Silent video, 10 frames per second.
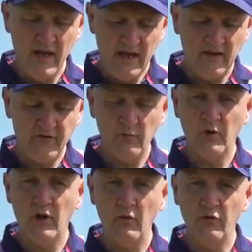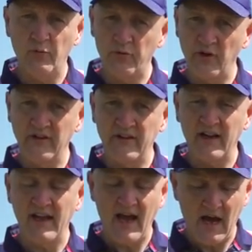Here's some close-ups on
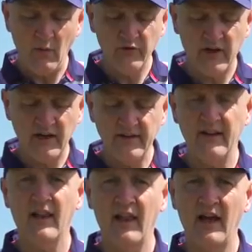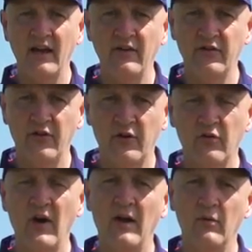exactly how tight it lies to the
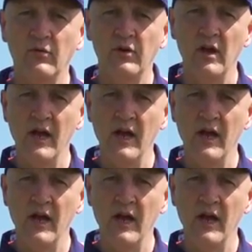ground,